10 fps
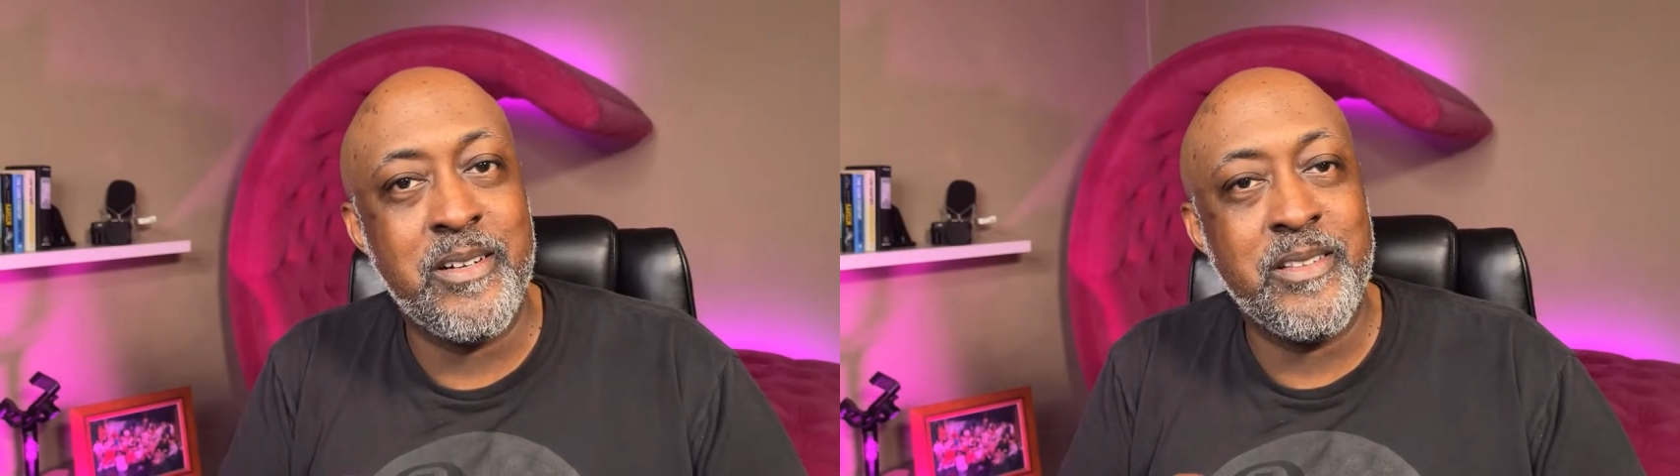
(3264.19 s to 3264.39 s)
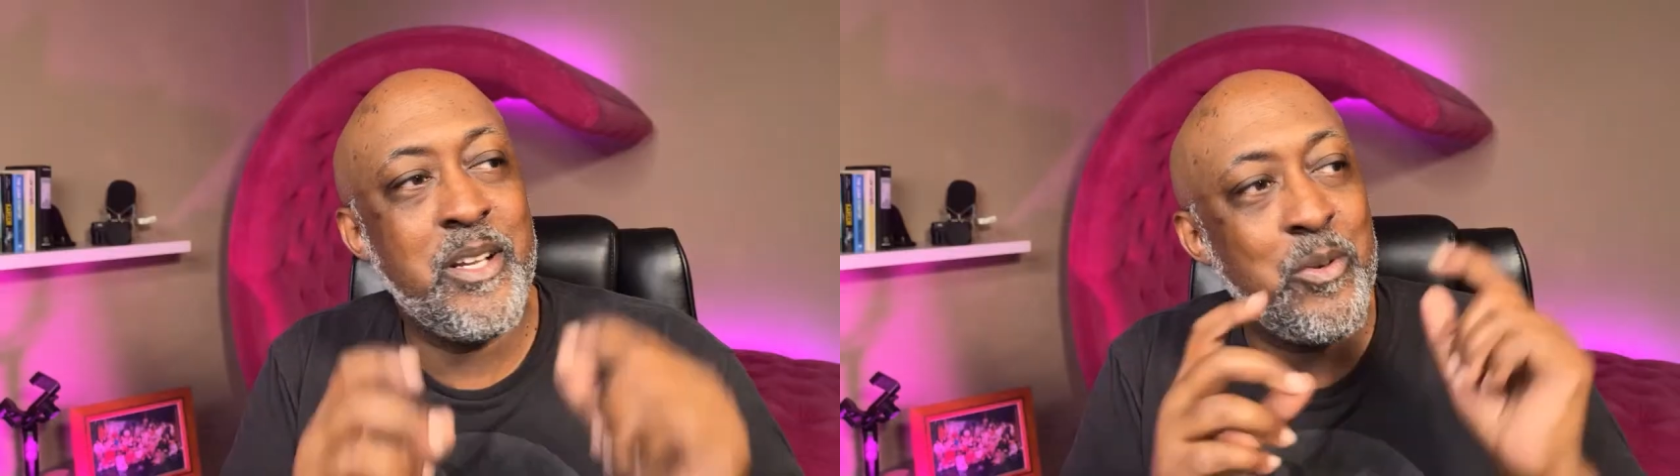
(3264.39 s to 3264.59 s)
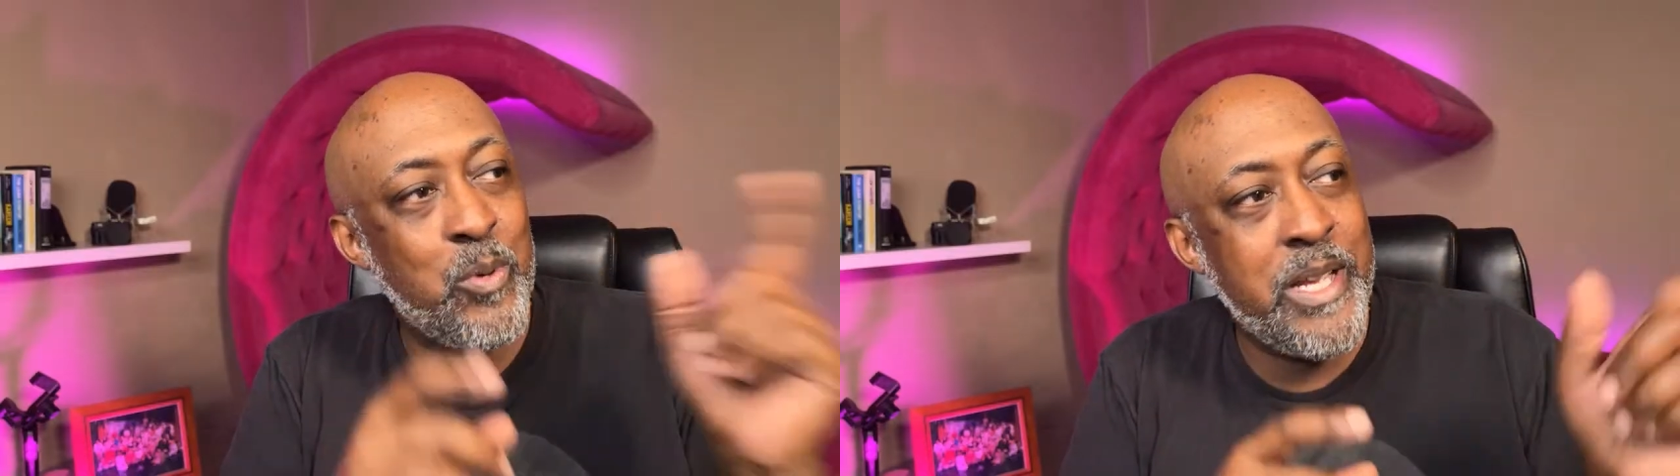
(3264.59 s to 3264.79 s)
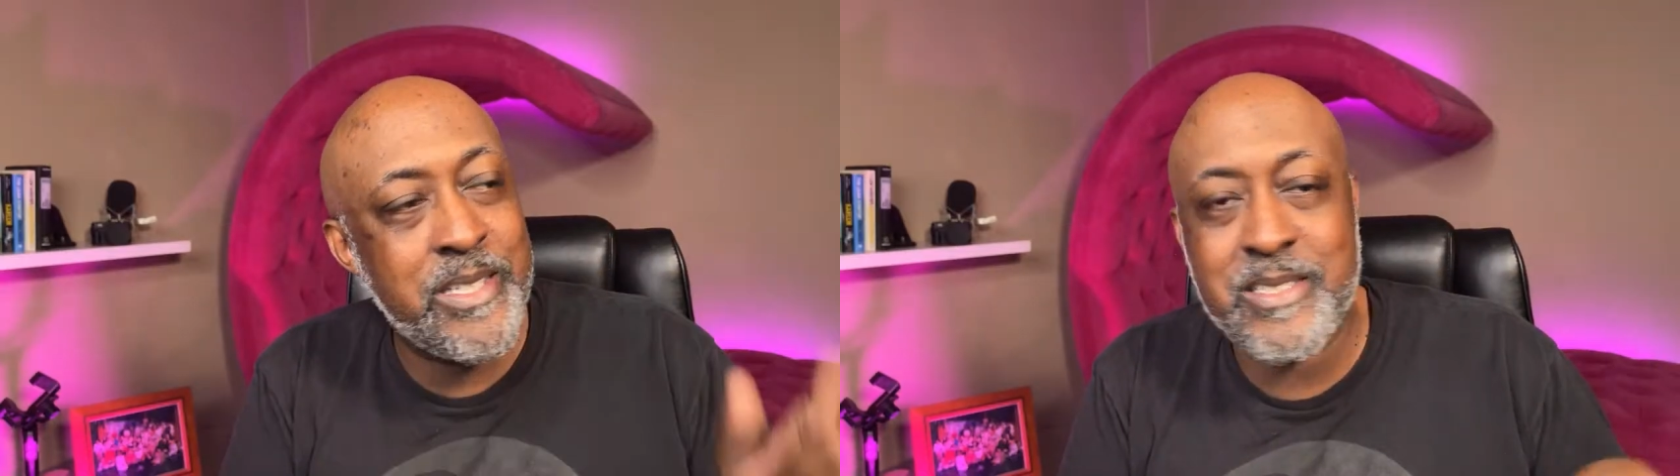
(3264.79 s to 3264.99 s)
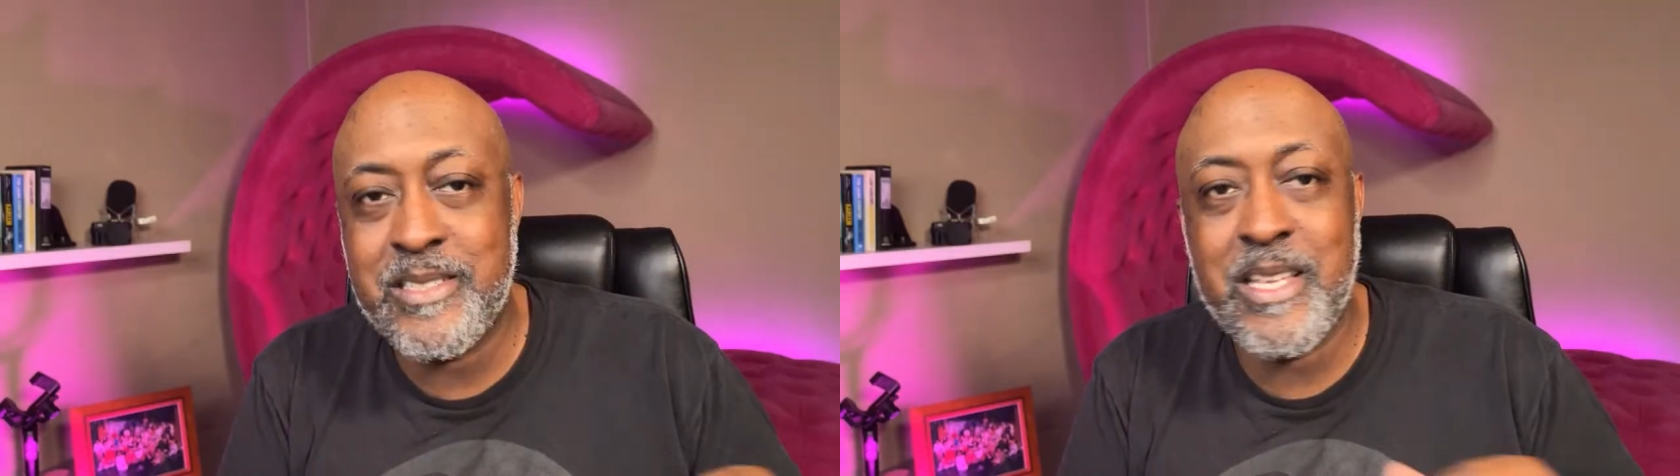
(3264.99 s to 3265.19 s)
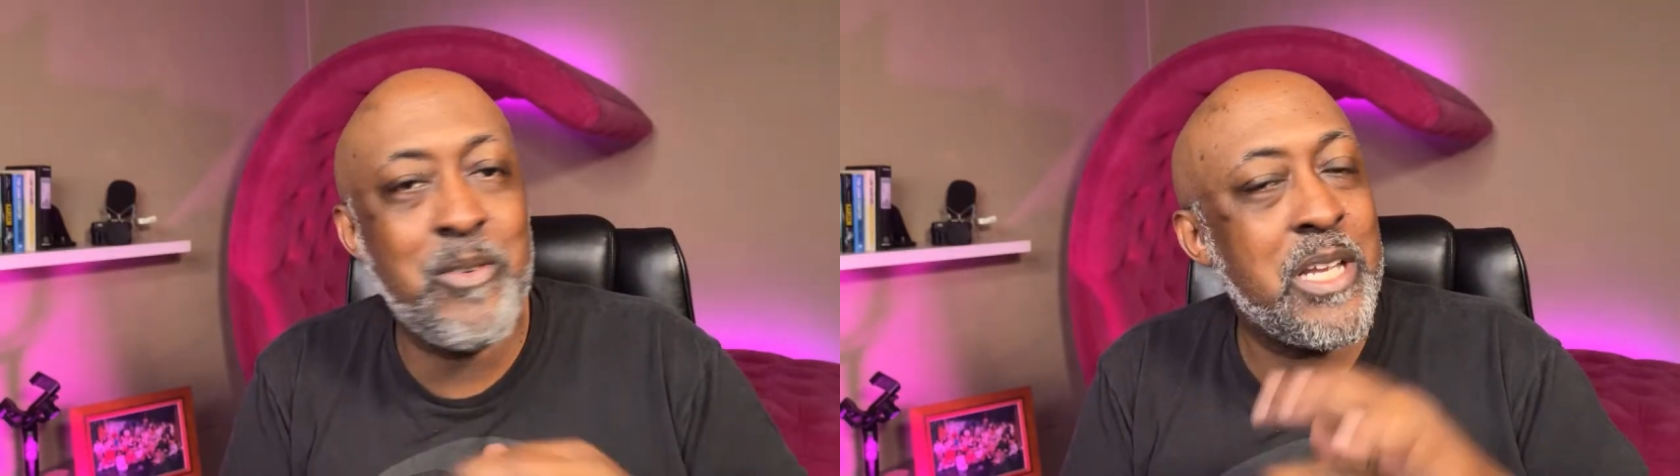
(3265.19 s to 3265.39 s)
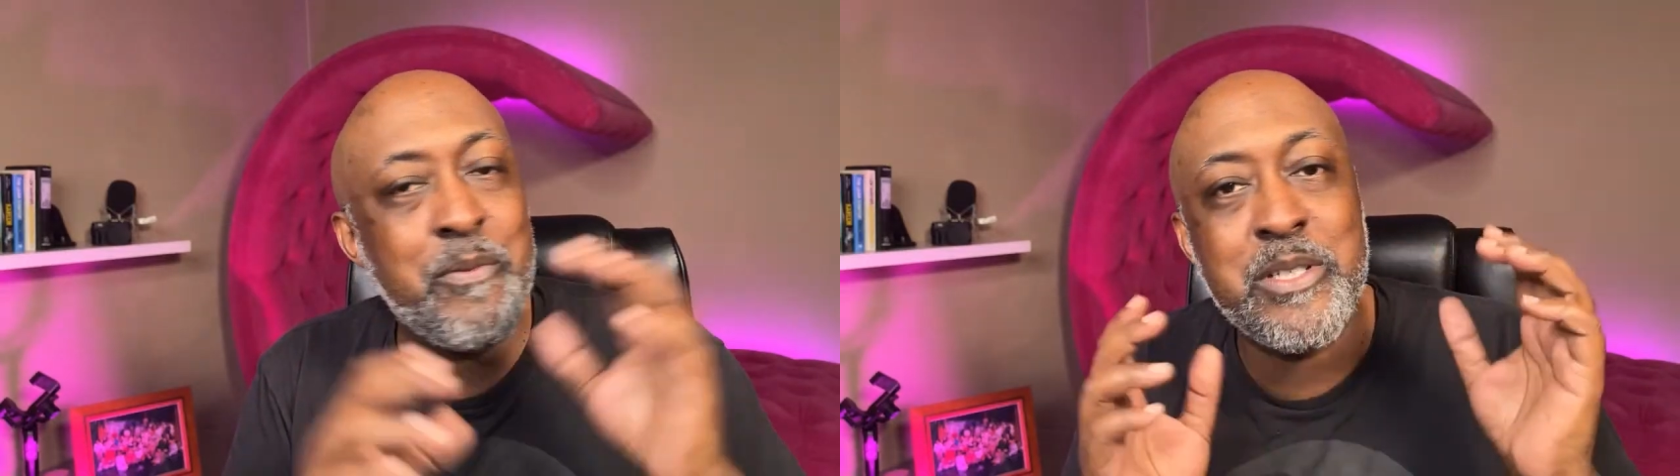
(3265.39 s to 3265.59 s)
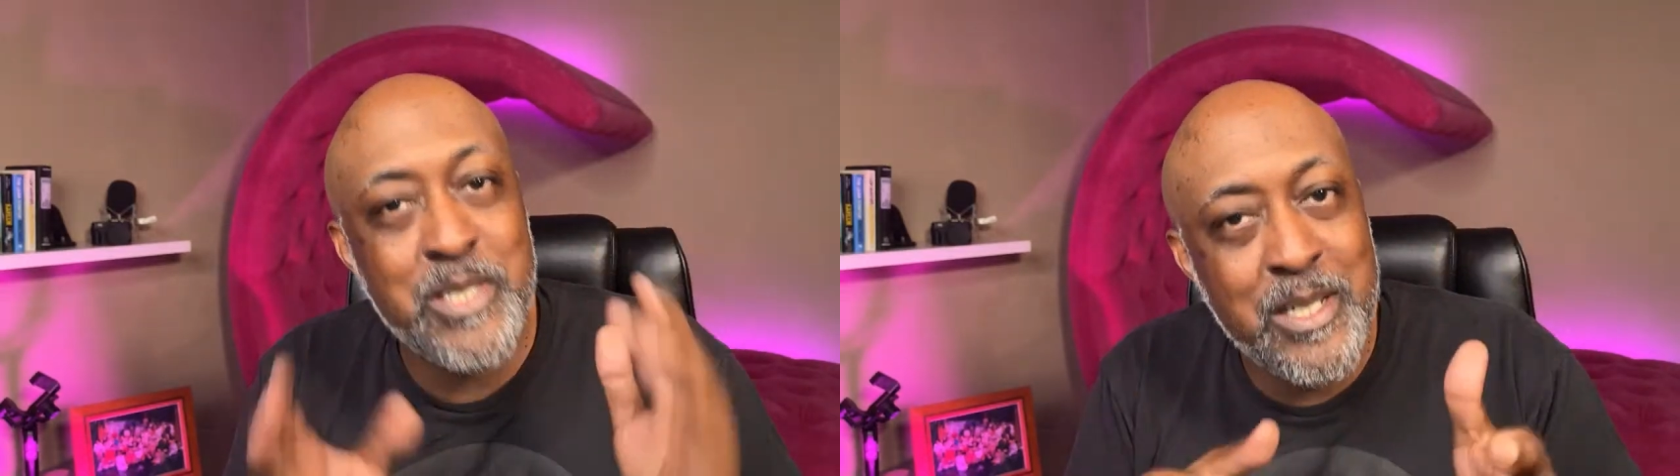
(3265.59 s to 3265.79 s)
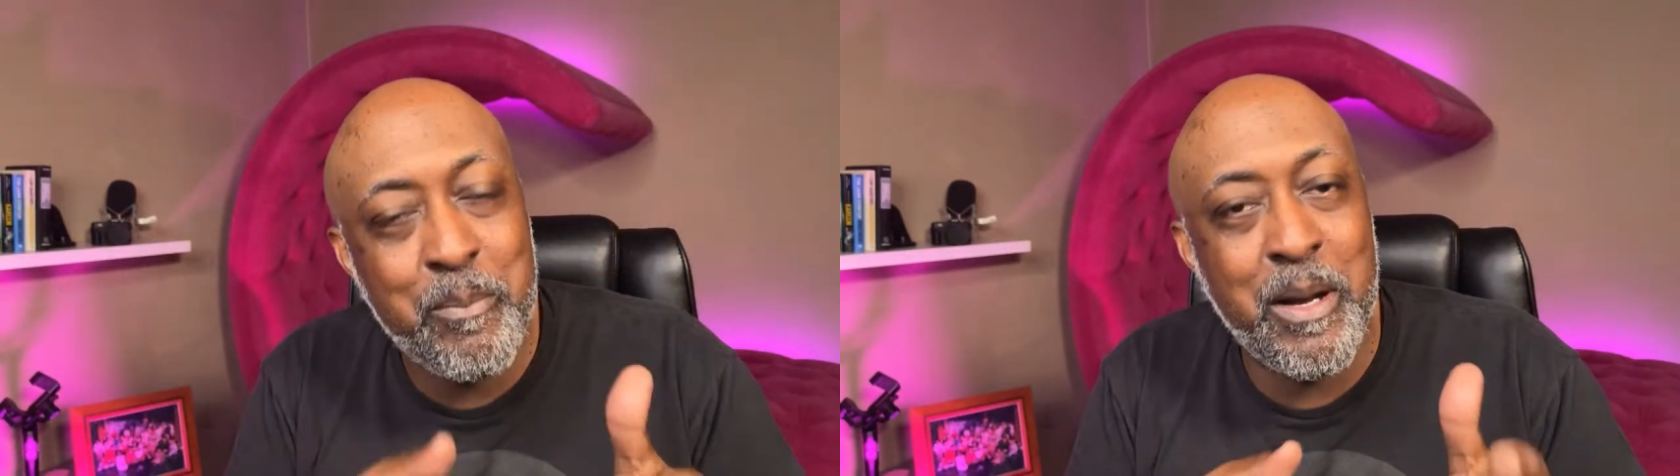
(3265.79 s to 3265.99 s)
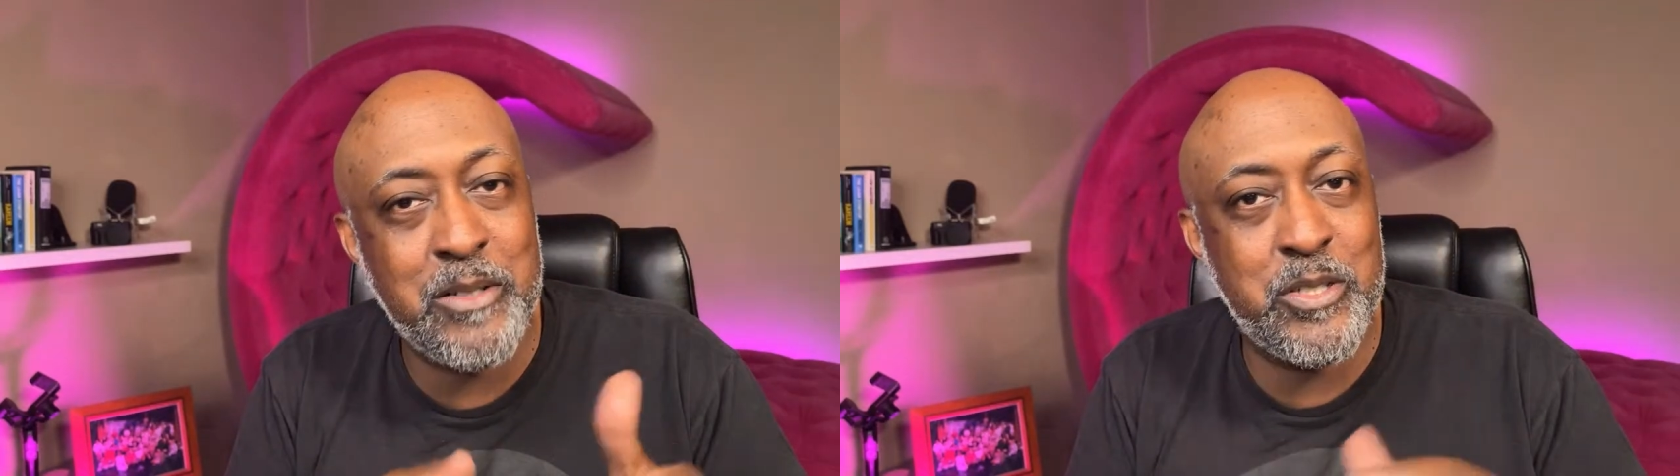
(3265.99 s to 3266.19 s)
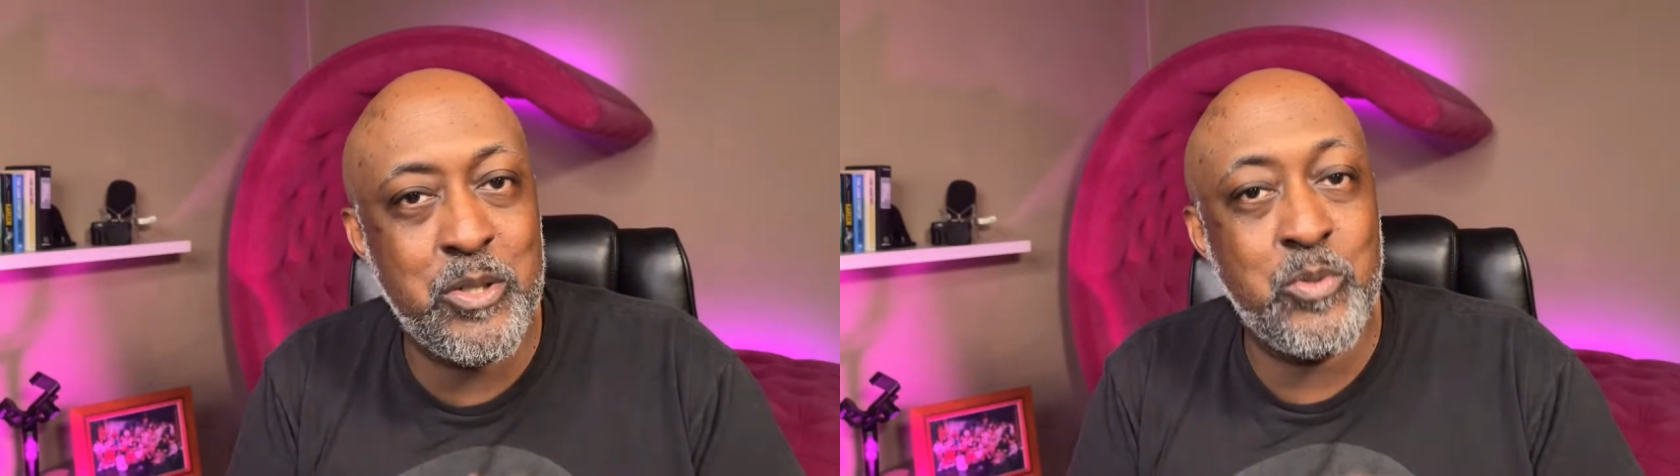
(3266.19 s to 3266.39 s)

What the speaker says: They're rich. They don't give a shit about you.